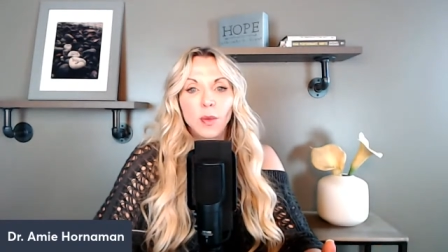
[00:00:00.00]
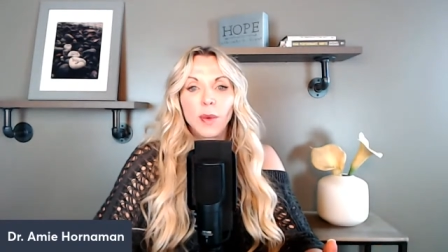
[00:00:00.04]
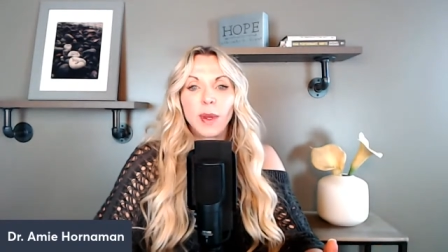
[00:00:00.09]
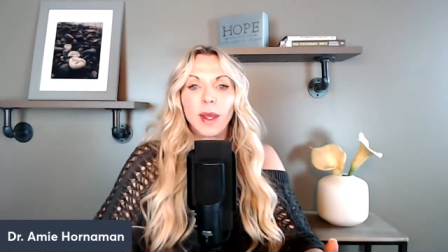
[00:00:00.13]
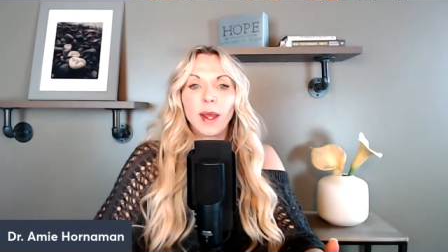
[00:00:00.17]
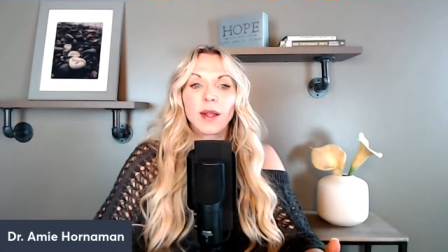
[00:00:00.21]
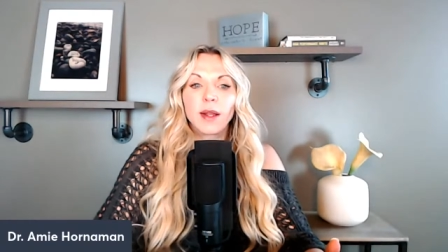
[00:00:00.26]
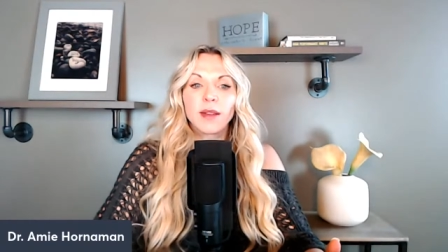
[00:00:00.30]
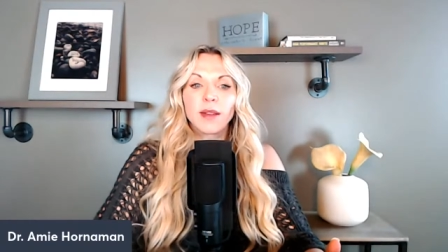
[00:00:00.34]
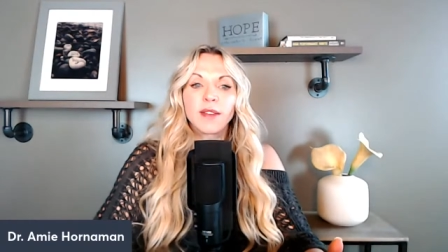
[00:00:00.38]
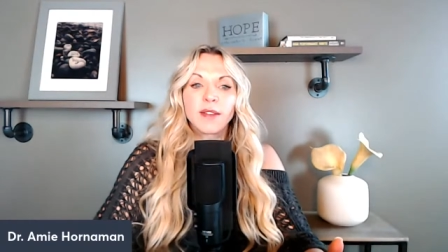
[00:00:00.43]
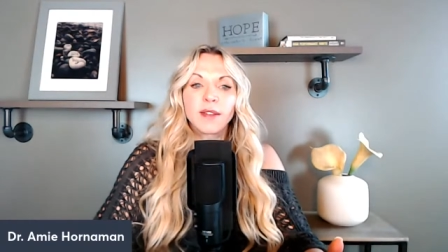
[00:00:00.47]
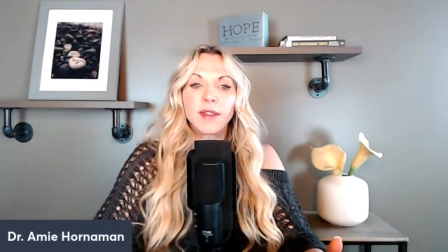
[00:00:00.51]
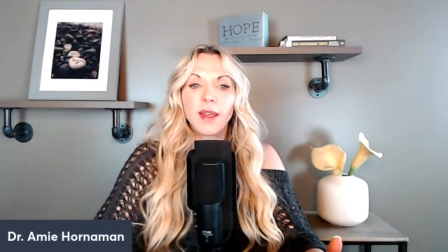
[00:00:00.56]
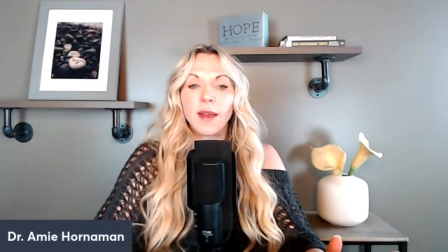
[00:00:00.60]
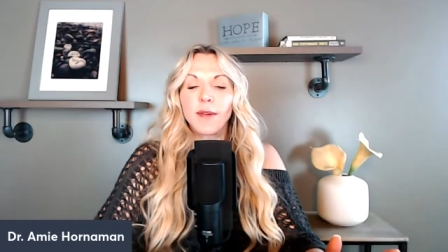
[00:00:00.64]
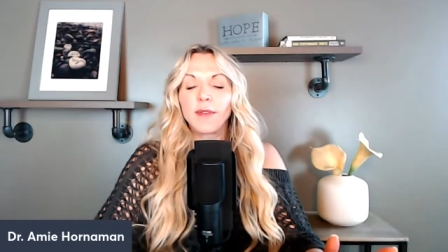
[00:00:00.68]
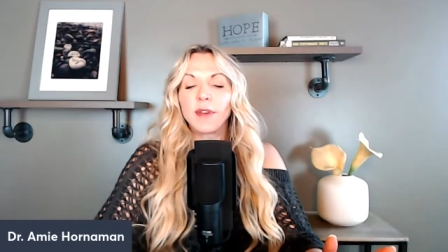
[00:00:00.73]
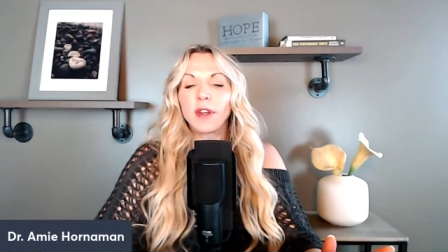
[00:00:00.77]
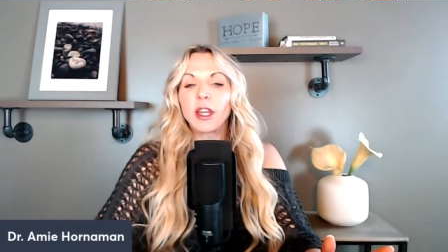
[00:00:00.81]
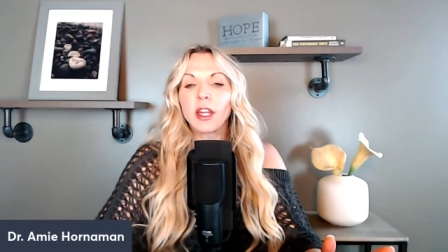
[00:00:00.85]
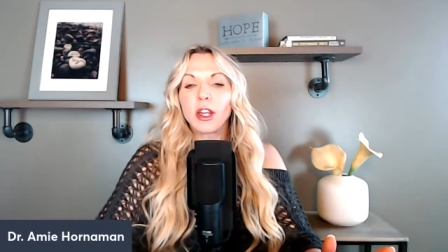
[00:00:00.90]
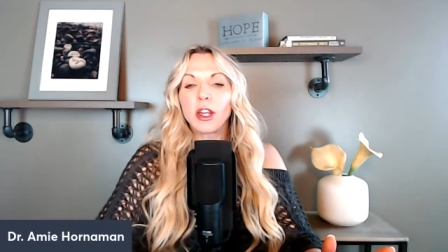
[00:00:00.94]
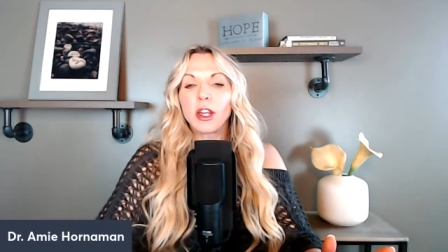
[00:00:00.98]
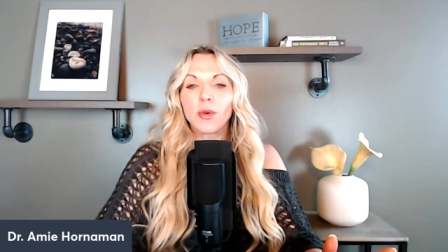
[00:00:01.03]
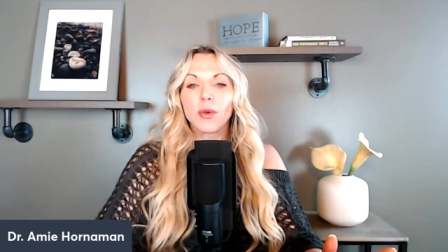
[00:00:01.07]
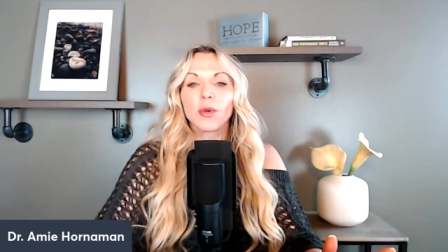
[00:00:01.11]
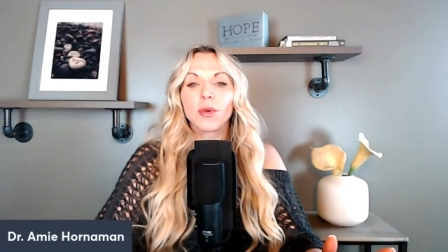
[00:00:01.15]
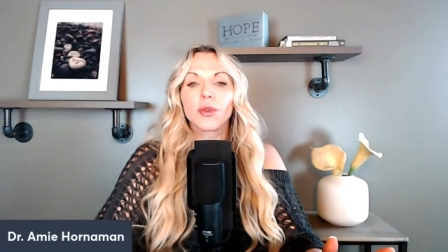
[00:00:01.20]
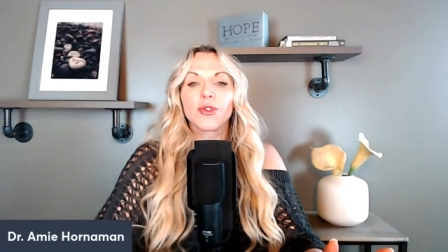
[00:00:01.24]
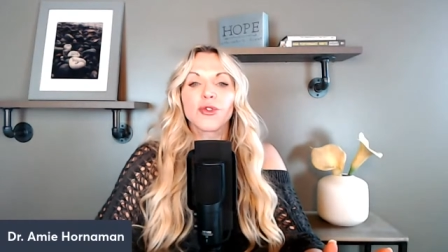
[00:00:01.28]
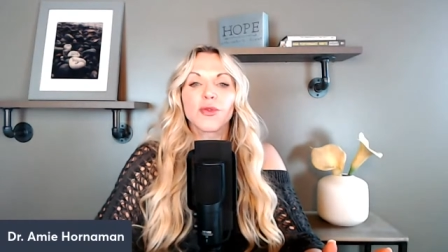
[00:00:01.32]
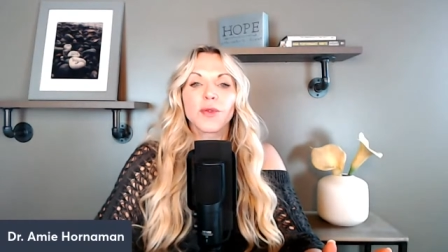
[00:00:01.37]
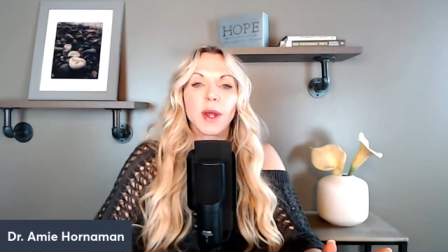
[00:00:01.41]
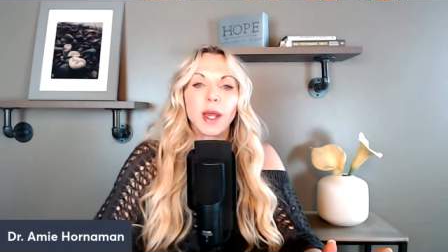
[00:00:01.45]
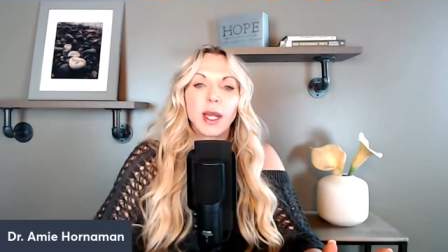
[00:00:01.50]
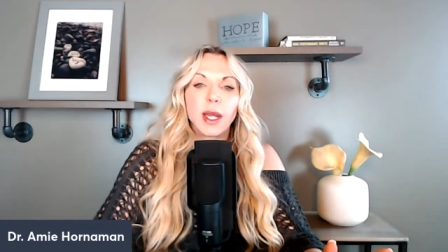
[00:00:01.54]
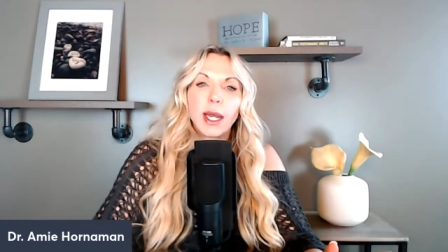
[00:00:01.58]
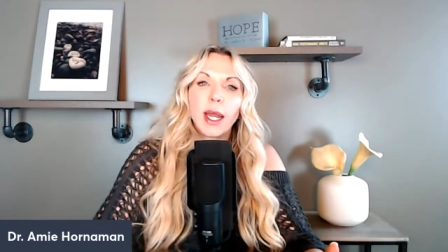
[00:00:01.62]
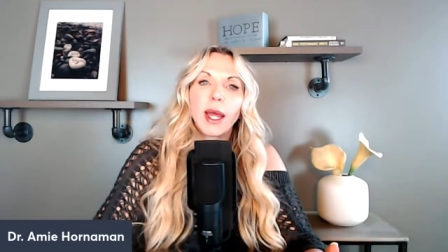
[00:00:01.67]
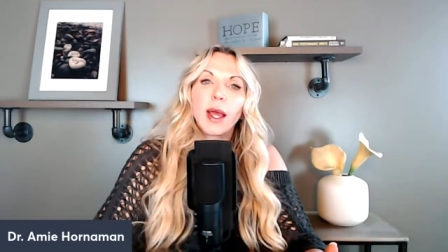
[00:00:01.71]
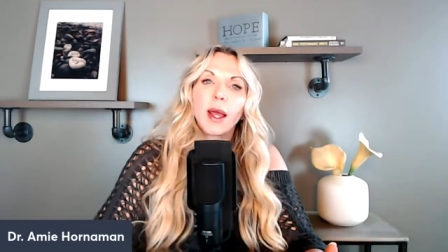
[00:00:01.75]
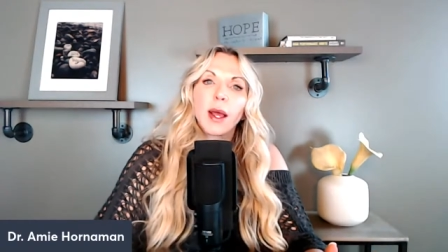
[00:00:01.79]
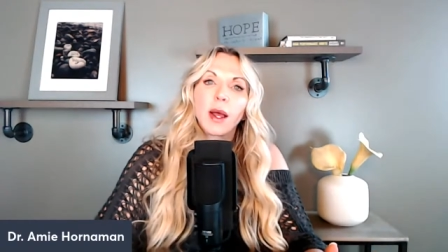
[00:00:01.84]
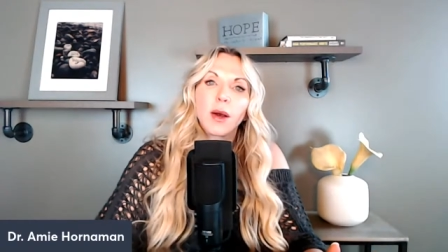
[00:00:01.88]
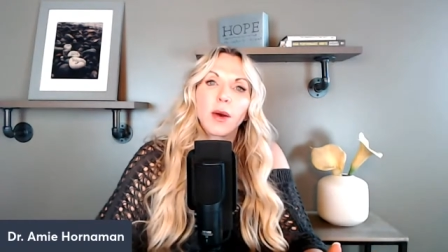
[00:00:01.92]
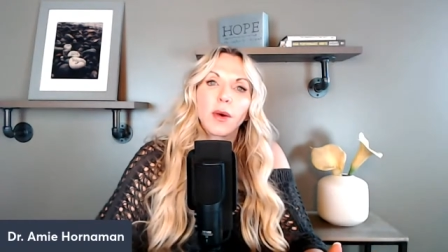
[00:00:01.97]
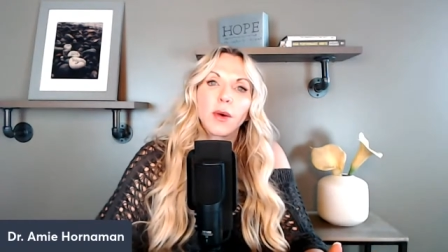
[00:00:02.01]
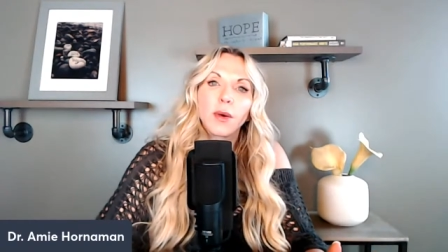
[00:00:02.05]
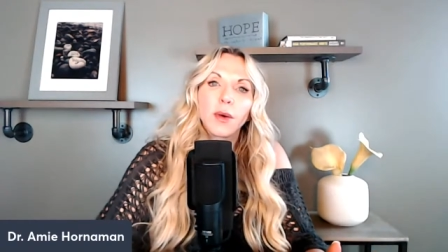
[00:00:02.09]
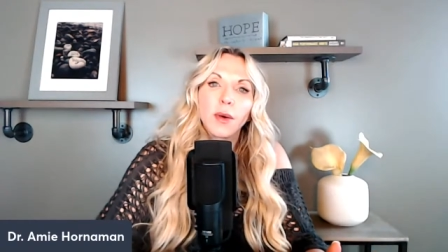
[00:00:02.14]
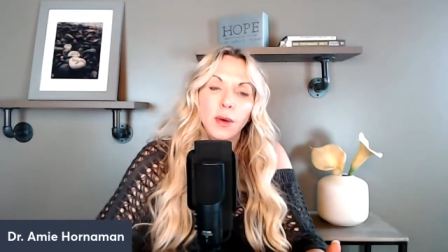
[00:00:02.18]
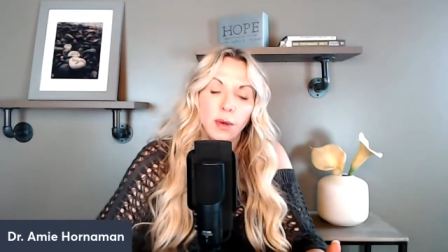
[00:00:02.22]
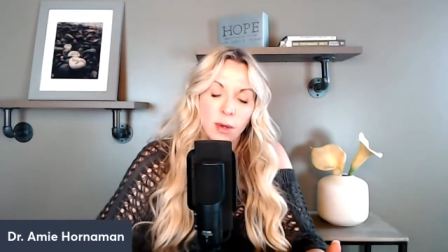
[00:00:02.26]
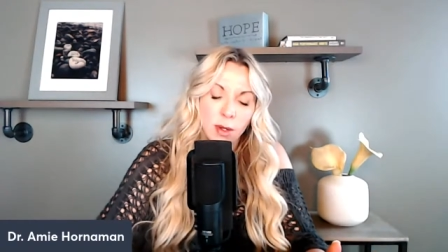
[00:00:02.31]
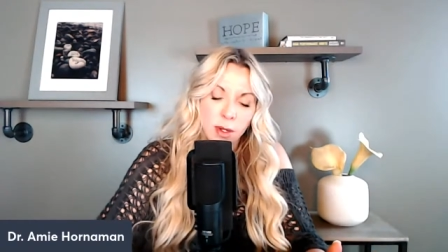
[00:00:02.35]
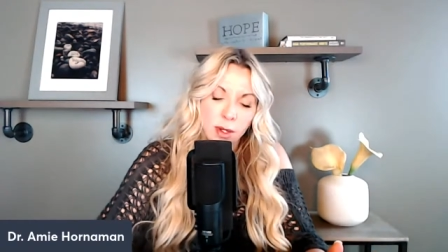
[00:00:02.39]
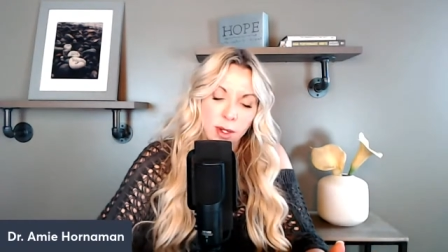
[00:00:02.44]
We got 70 year olds right now,